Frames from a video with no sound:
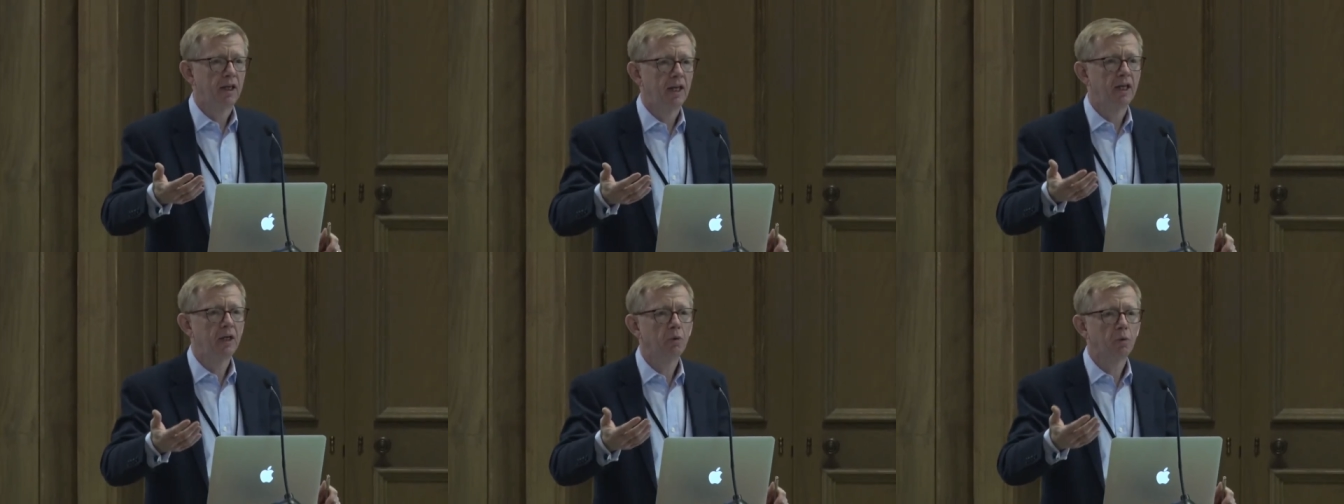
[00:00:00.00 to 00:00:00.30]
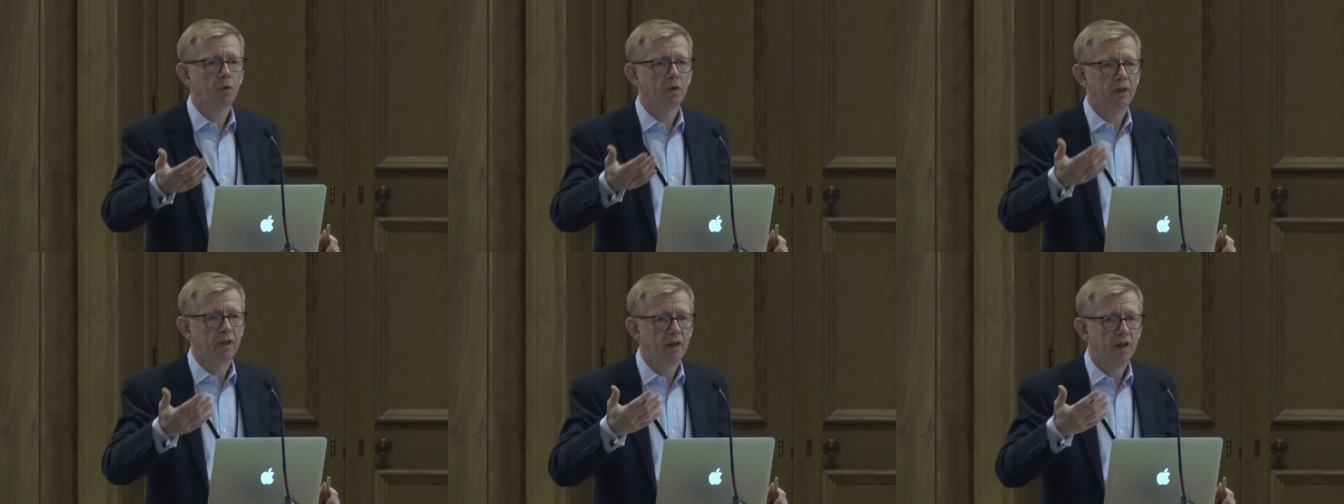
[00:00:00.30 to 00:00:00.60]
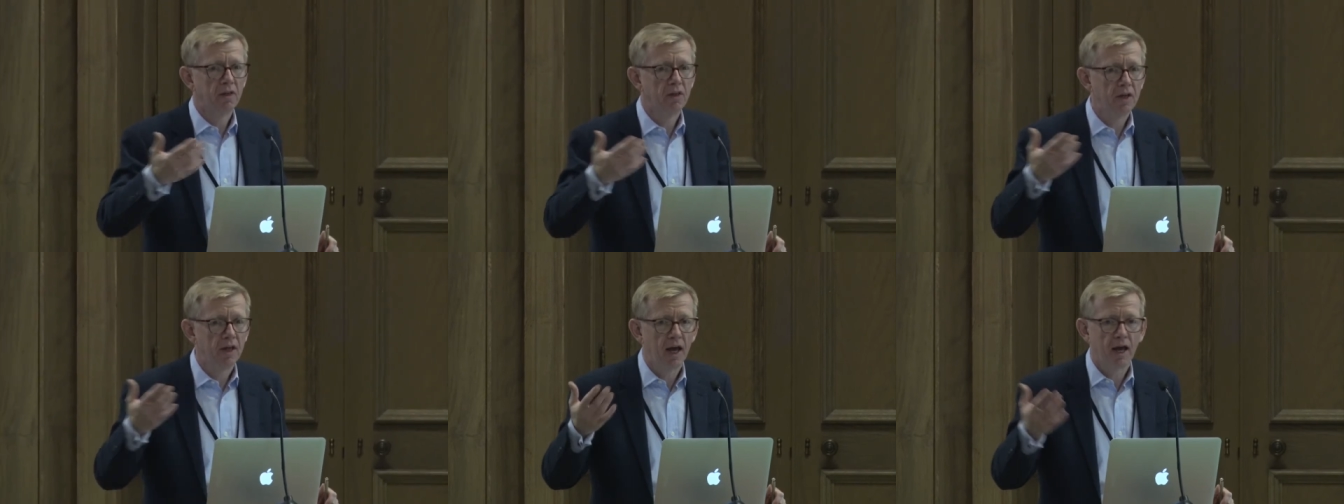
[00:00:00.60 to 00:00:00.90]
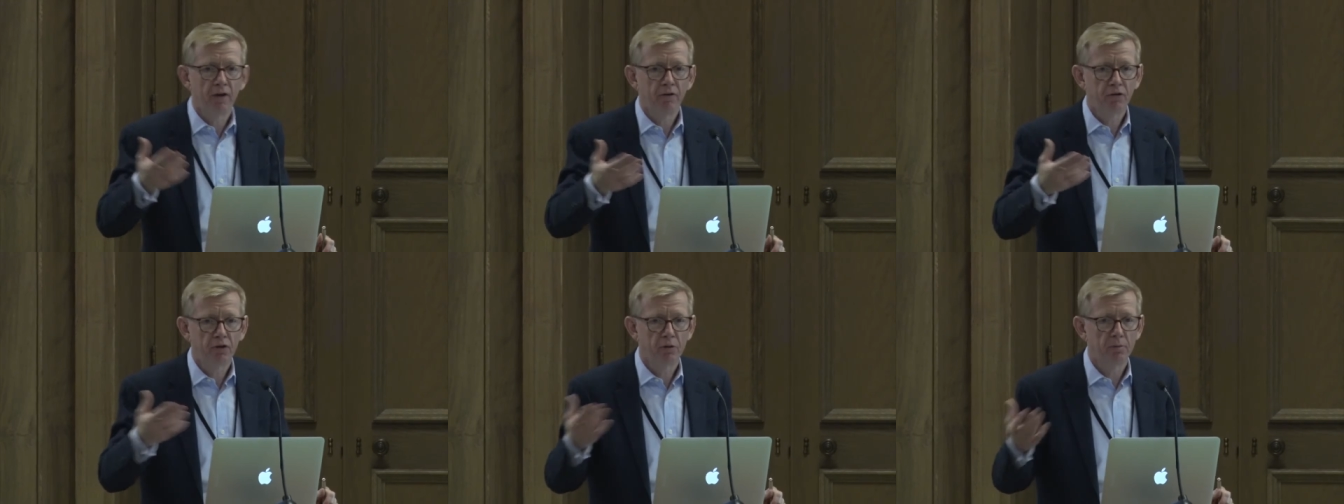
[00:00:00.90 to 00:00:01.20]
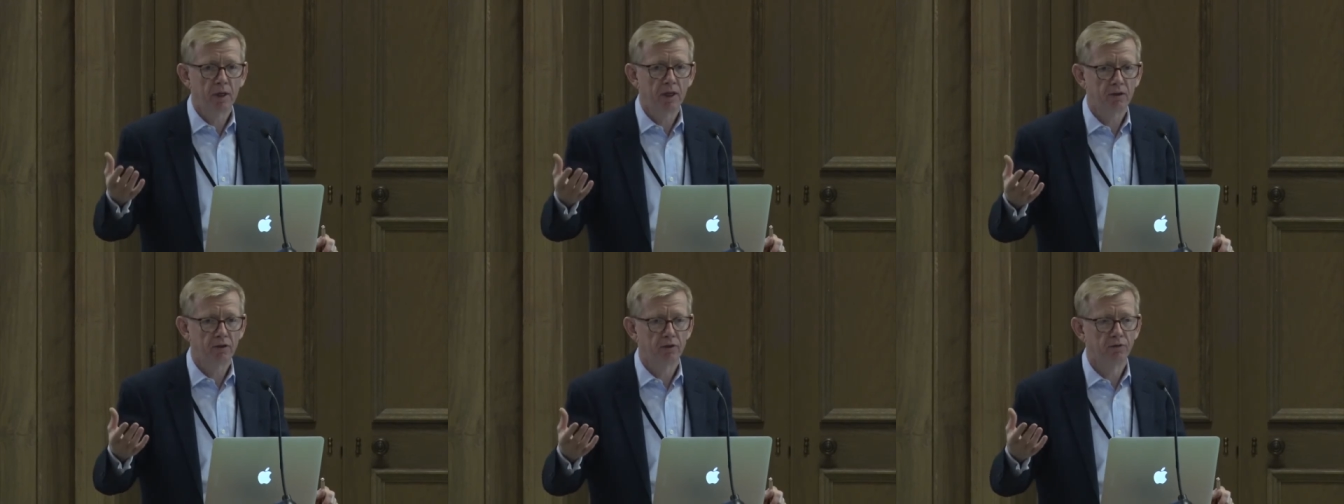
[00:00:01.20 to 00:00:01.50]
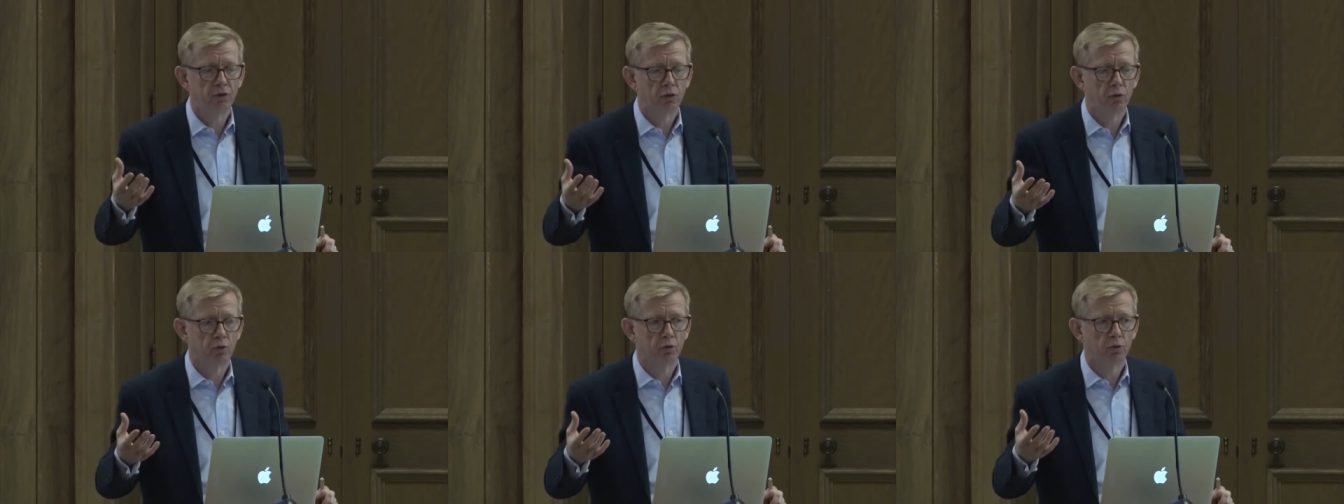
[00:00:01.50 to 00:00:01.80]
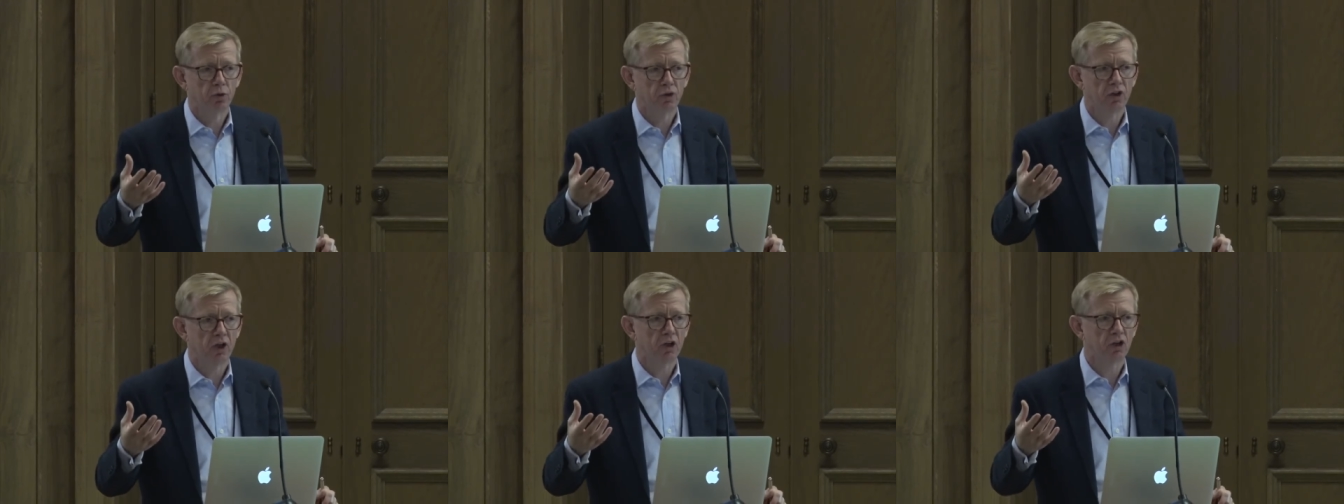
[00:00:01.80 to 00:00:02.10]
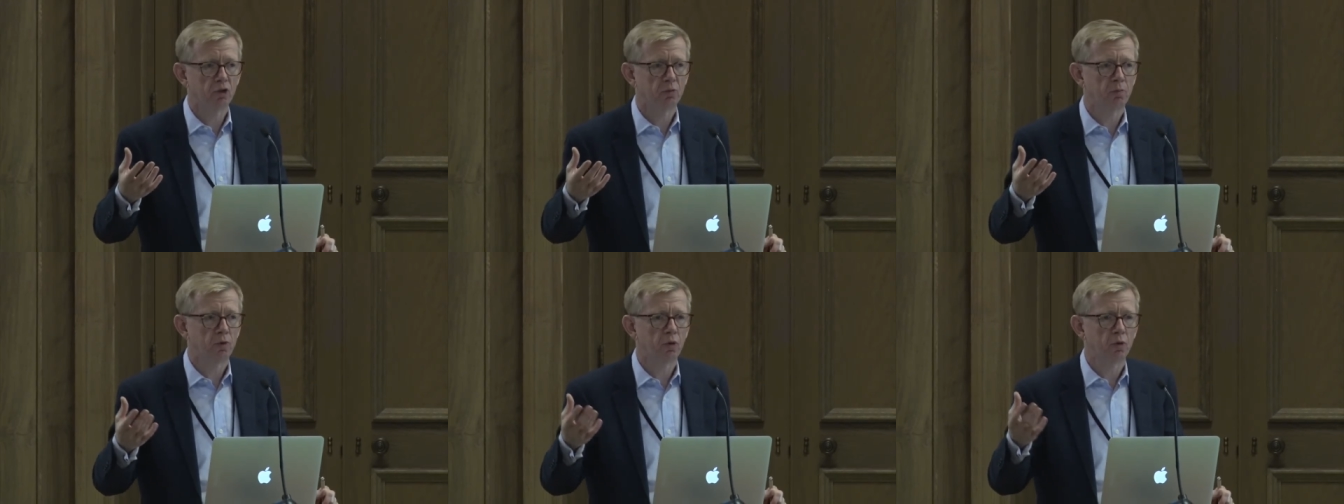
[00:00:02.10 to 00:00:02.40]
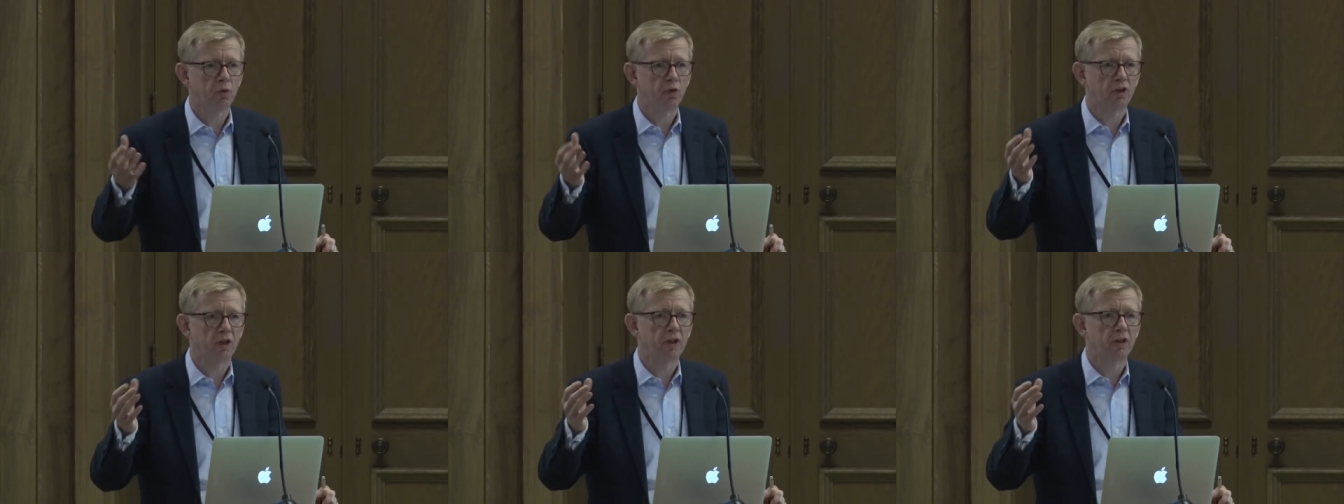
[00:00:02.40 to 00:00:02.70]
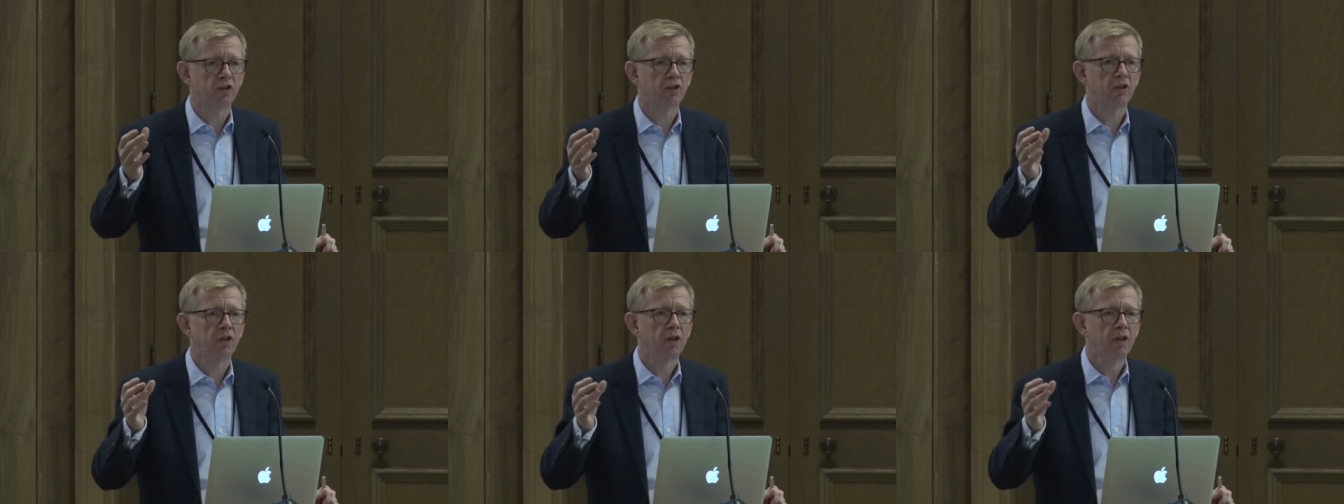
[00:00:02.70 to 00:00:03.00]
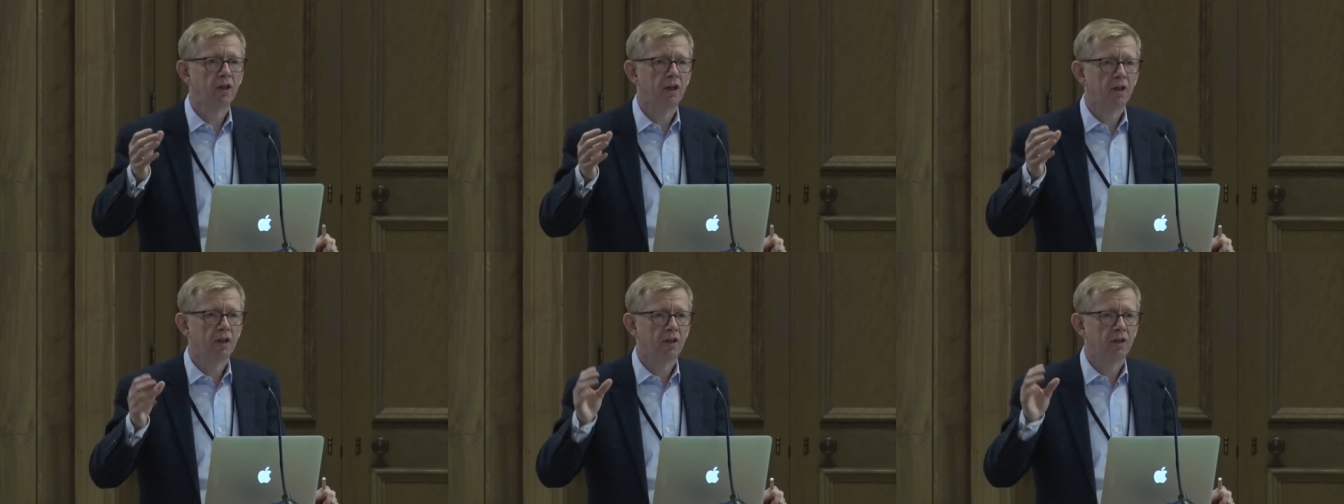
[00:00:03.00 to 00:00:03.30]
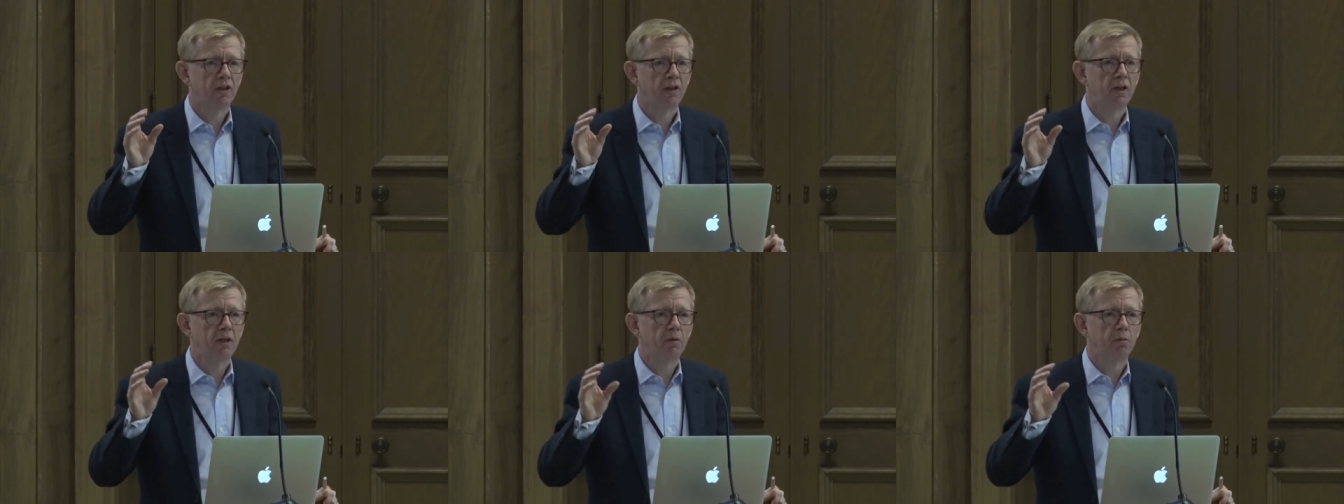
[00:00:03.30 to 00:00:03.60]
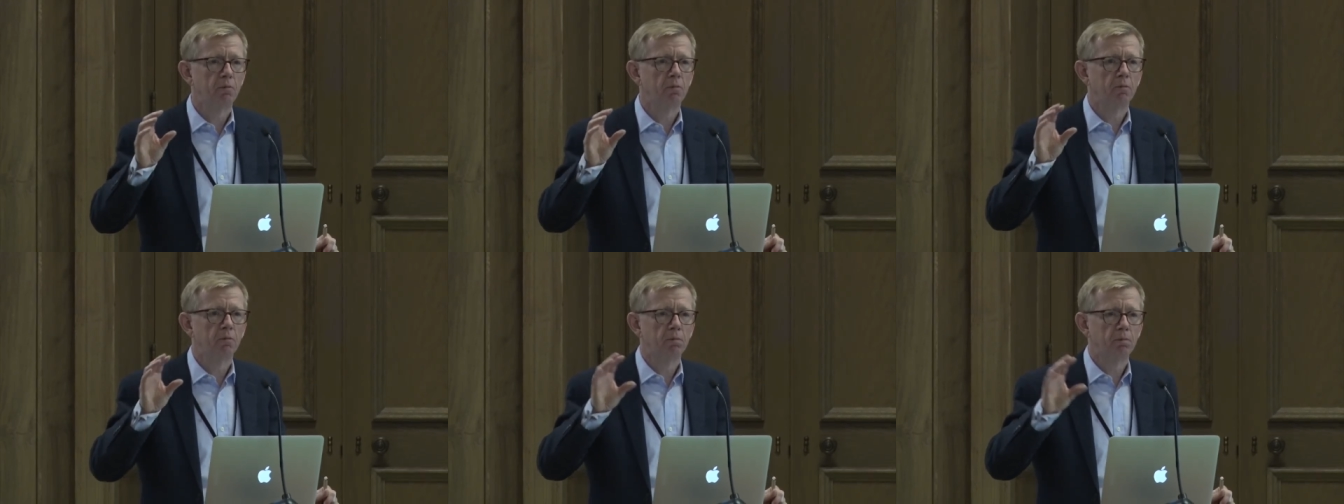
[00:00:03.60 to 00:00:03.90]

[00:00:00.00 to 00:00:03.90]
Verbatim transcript: Equally, the aftermath of your research process, the